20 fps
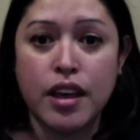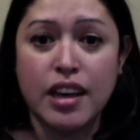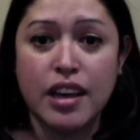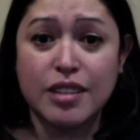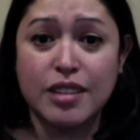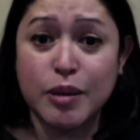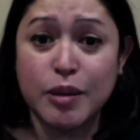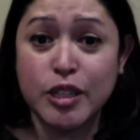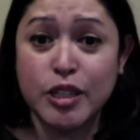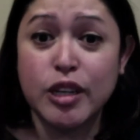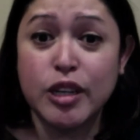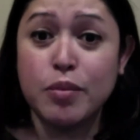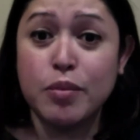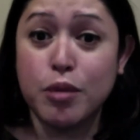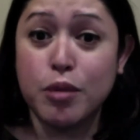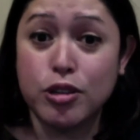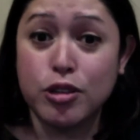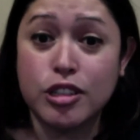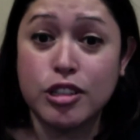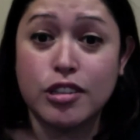especially
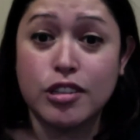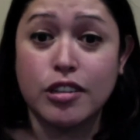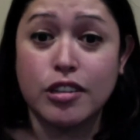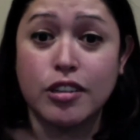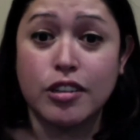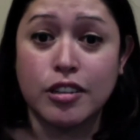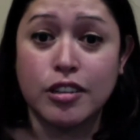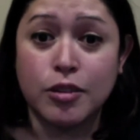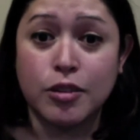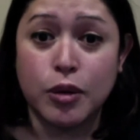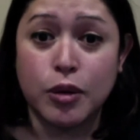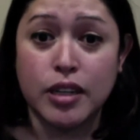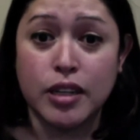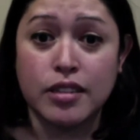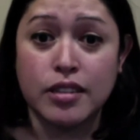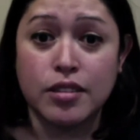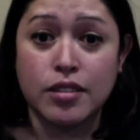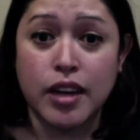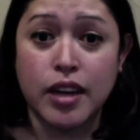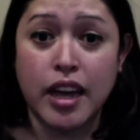emotional
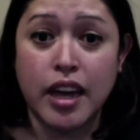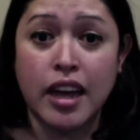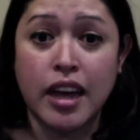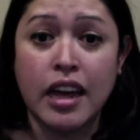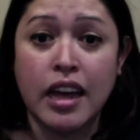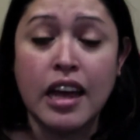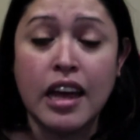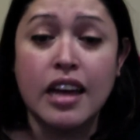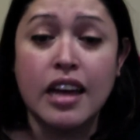ones, okay?